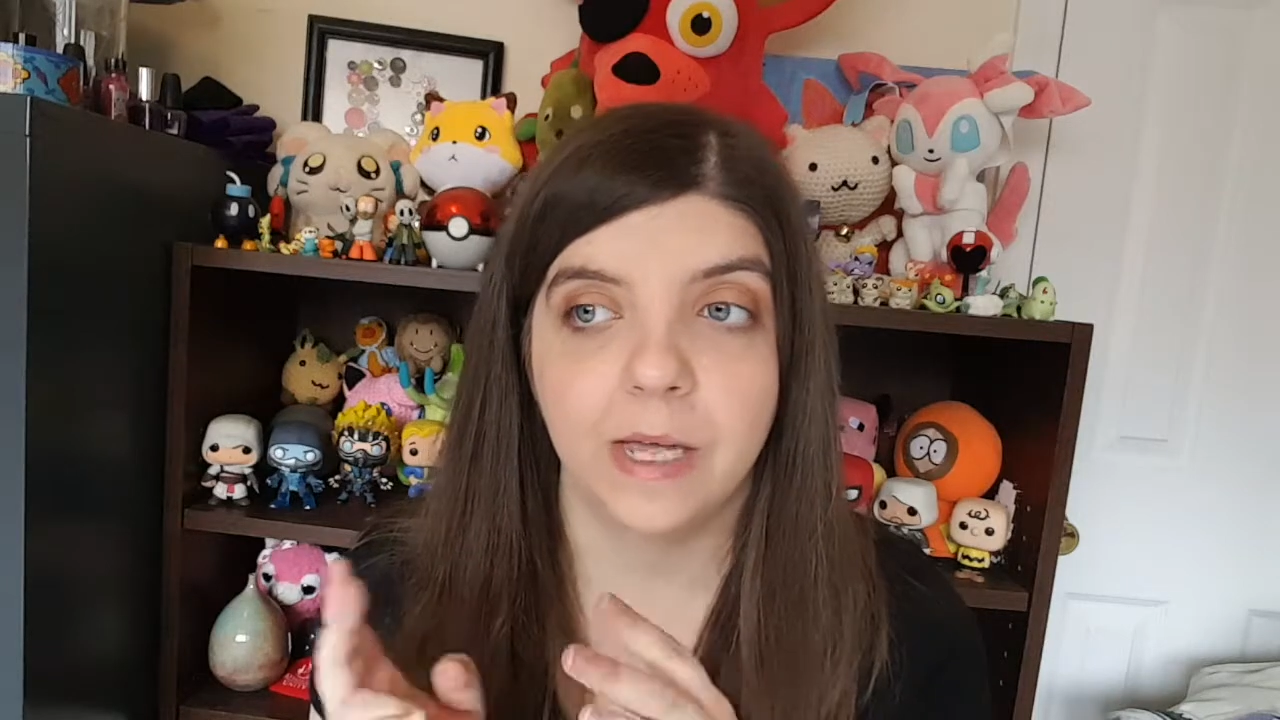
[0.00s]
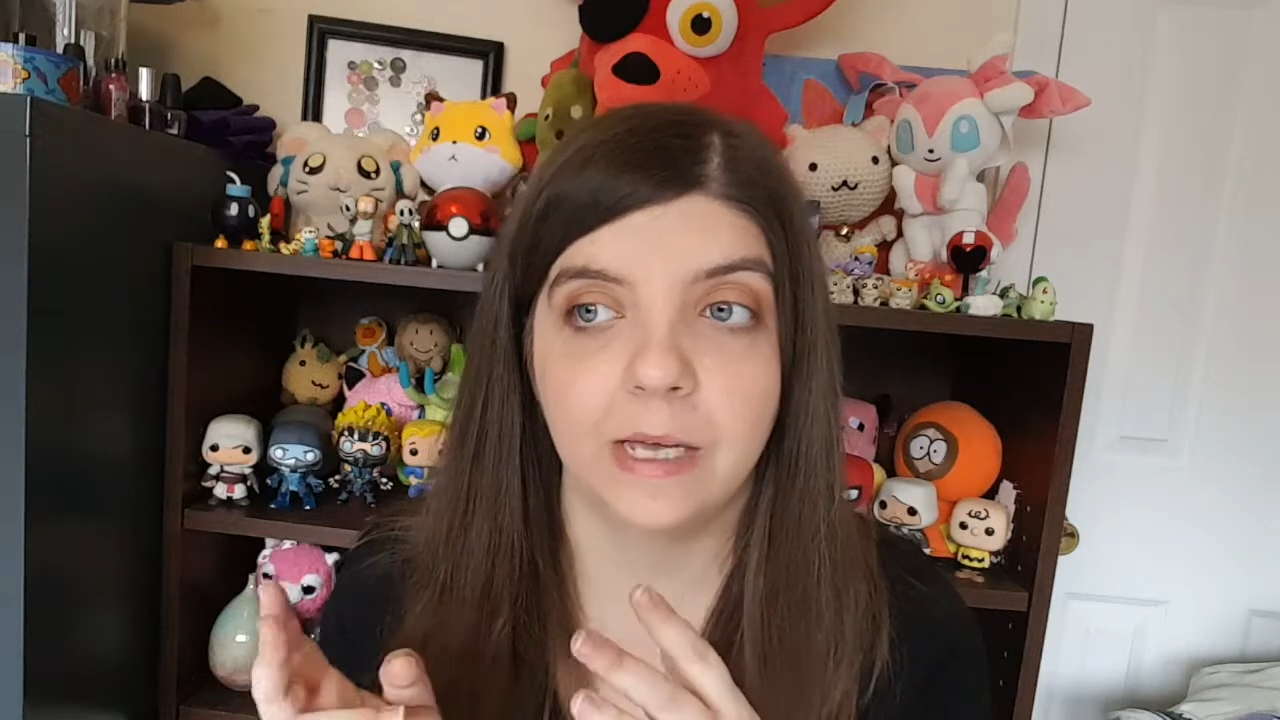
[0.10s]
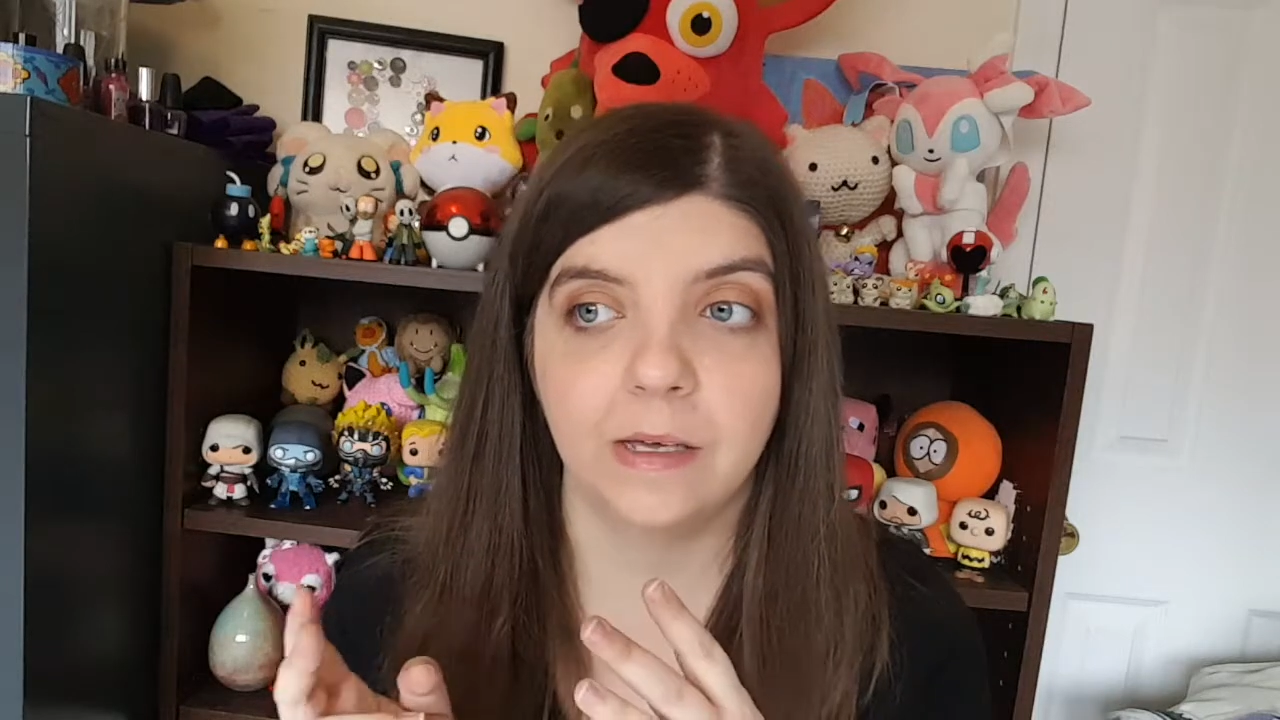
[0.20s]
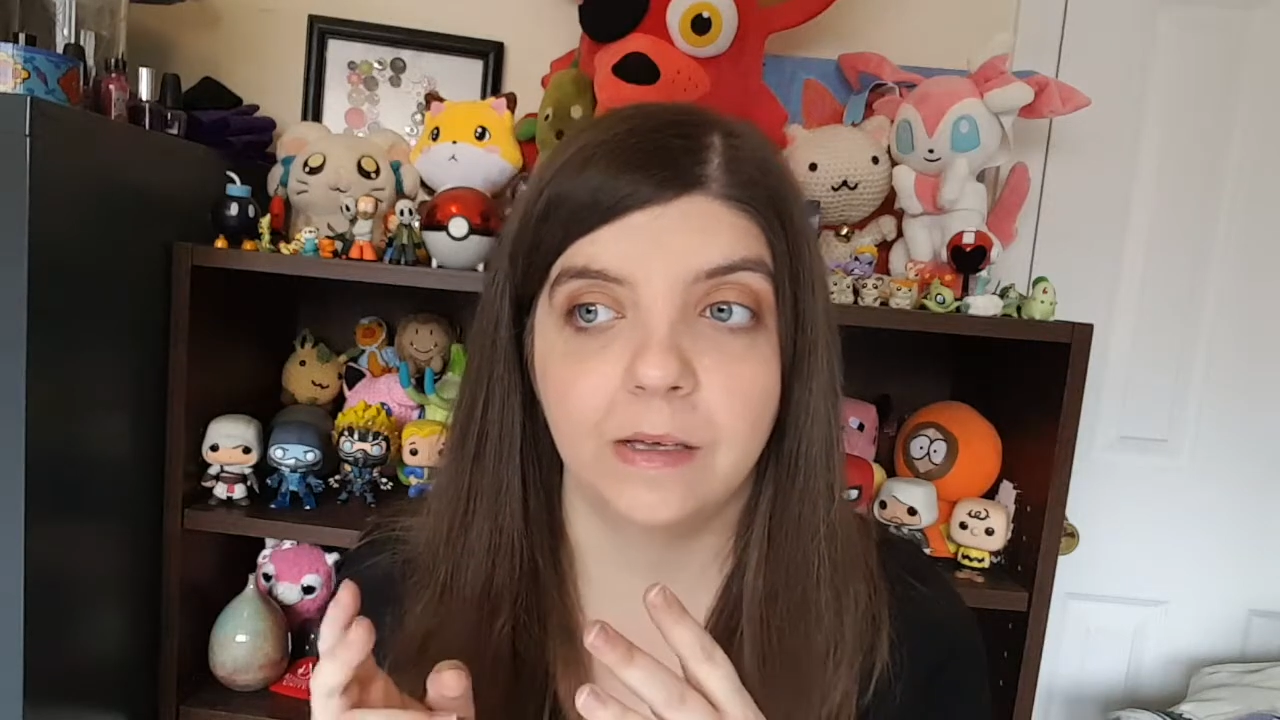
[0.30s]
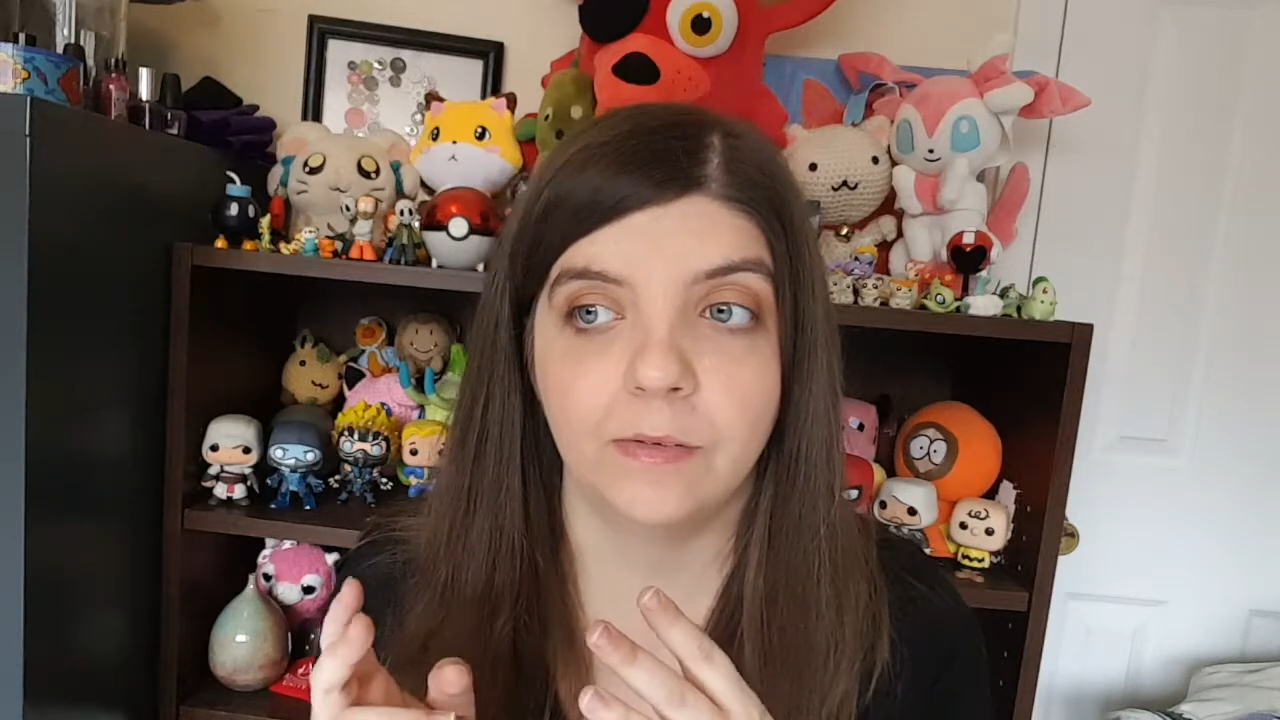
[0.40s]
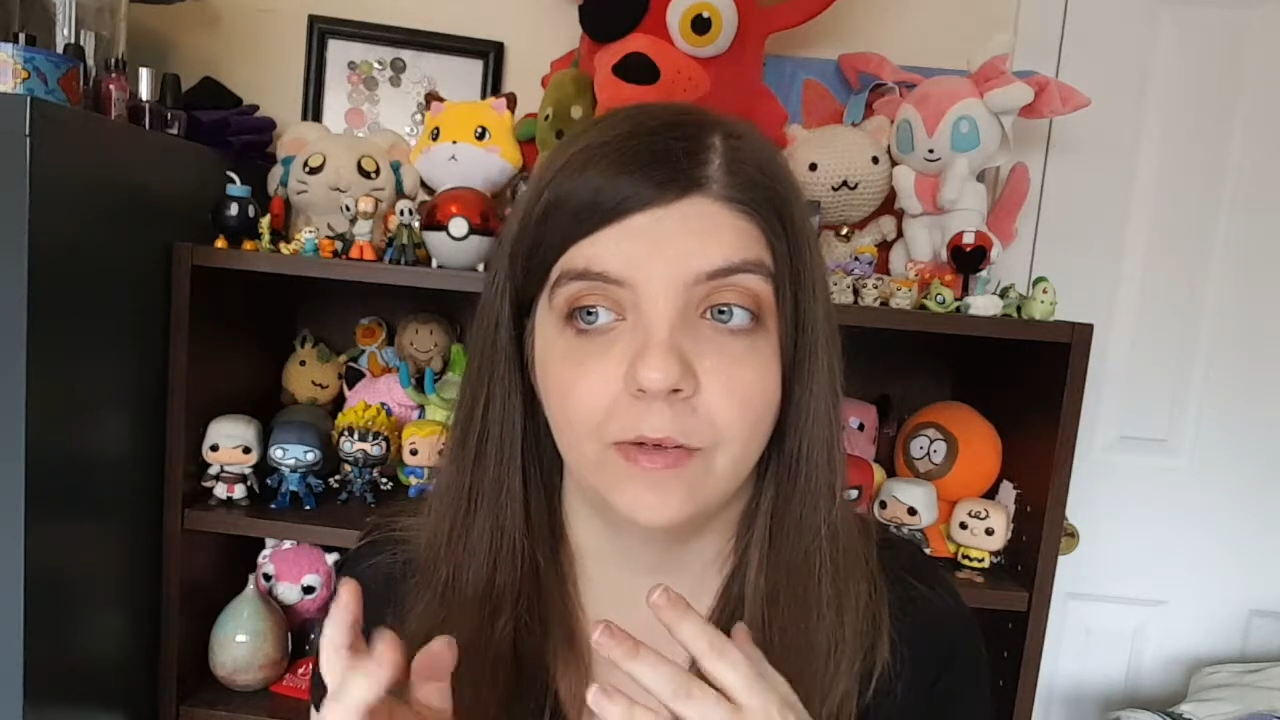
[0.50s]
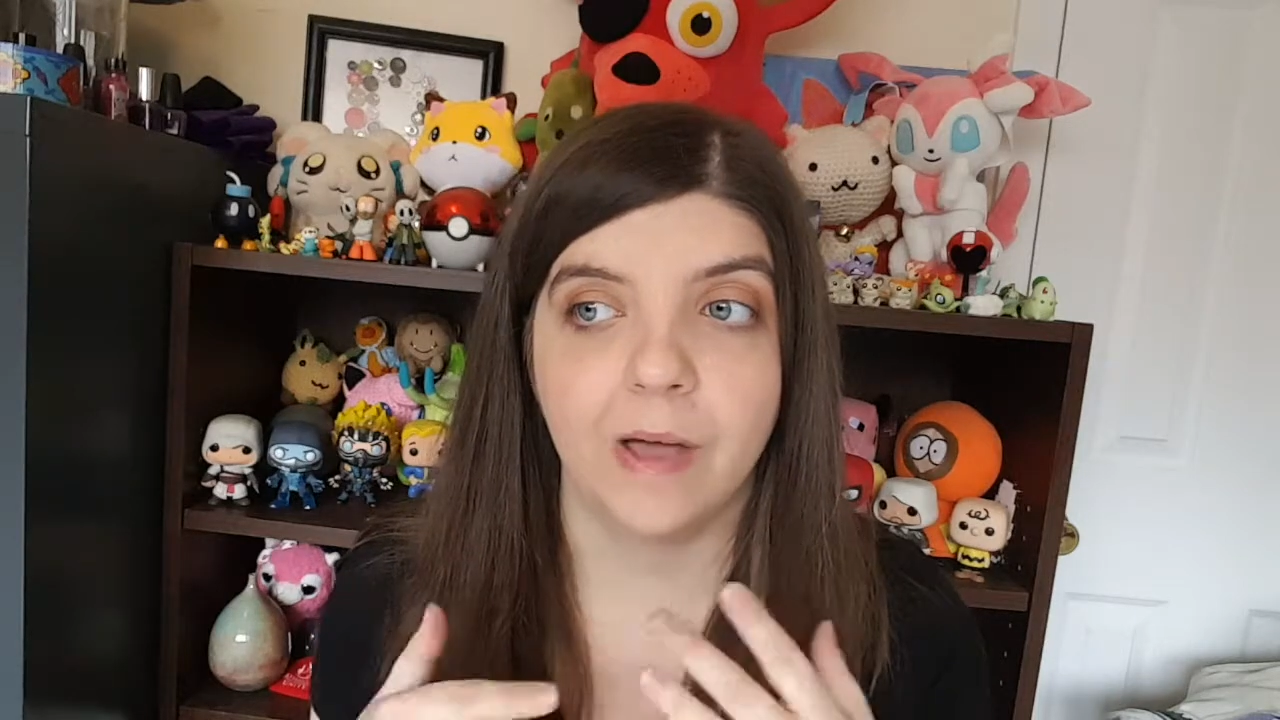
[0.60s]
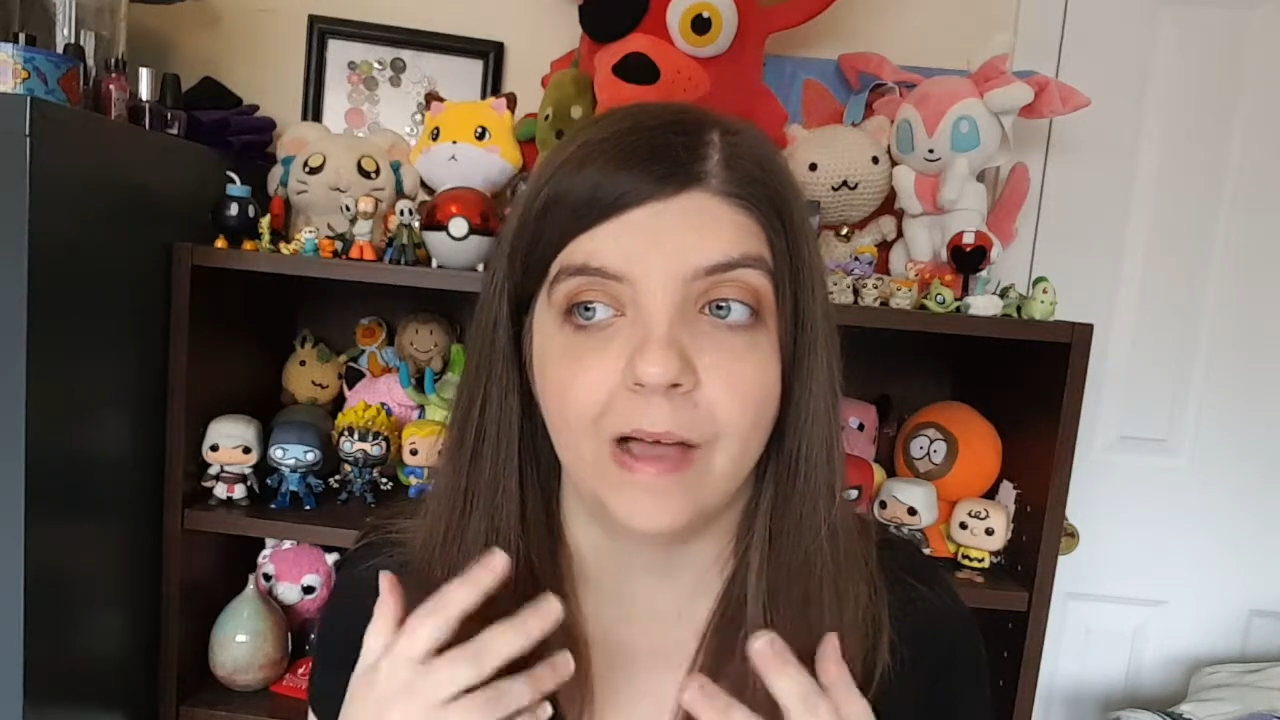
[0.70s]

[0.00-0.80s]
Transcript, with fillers: like if you